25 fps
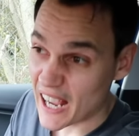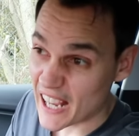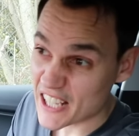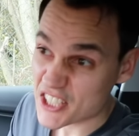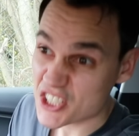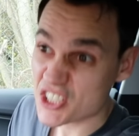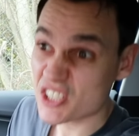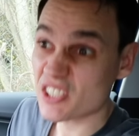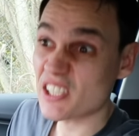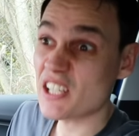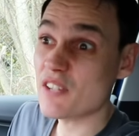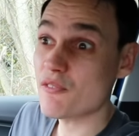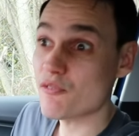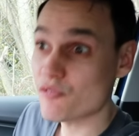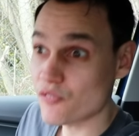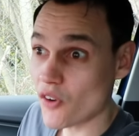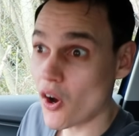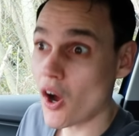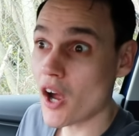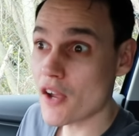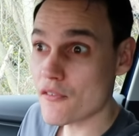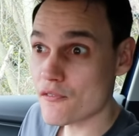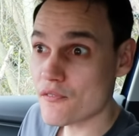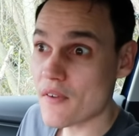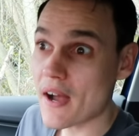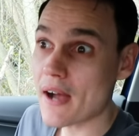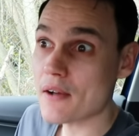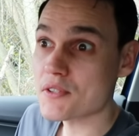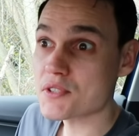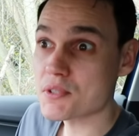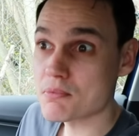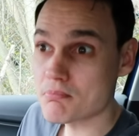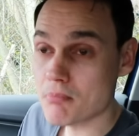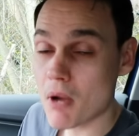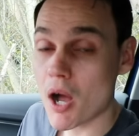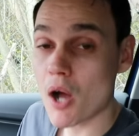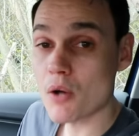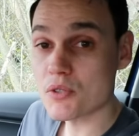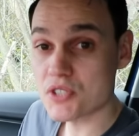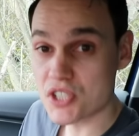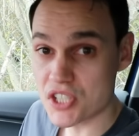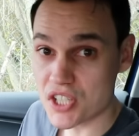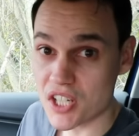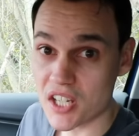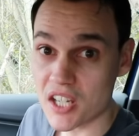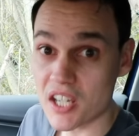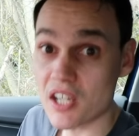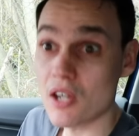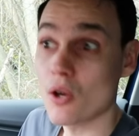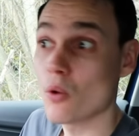Actually, 5,000 miles a
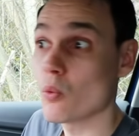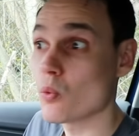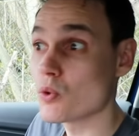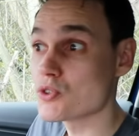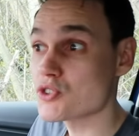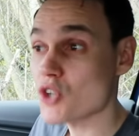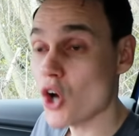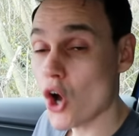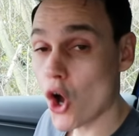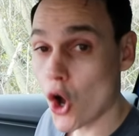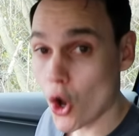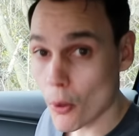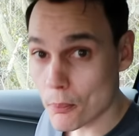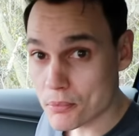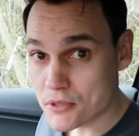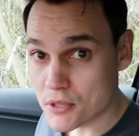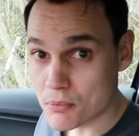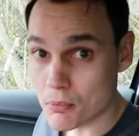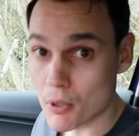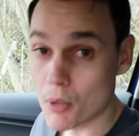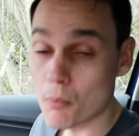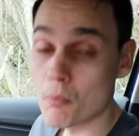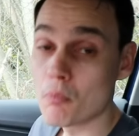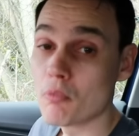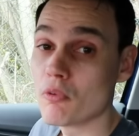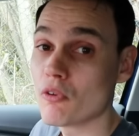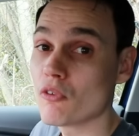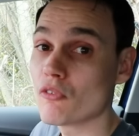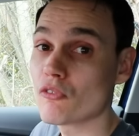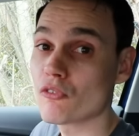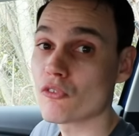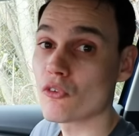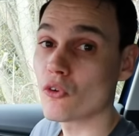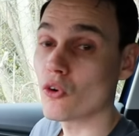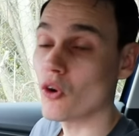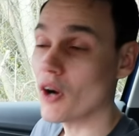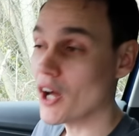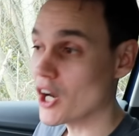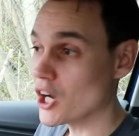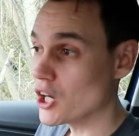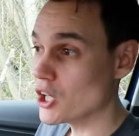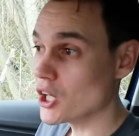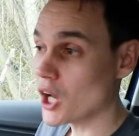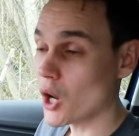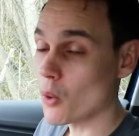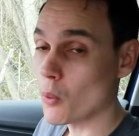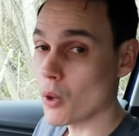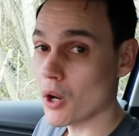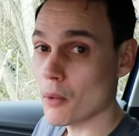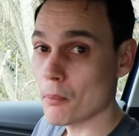year was optimum for a
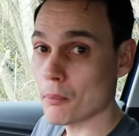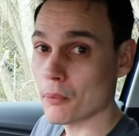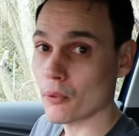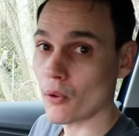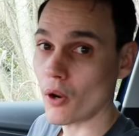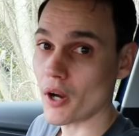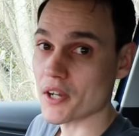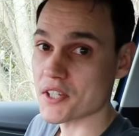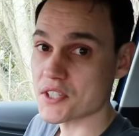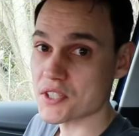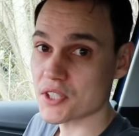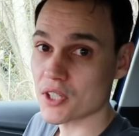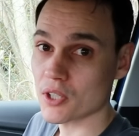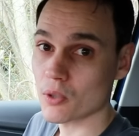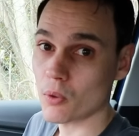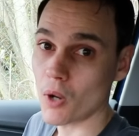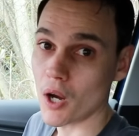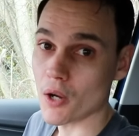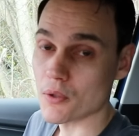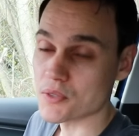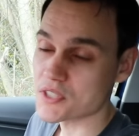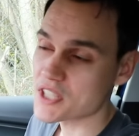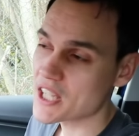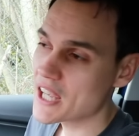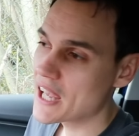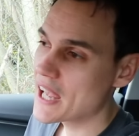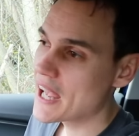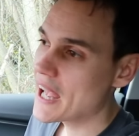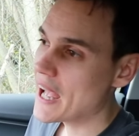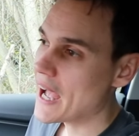lower price quote.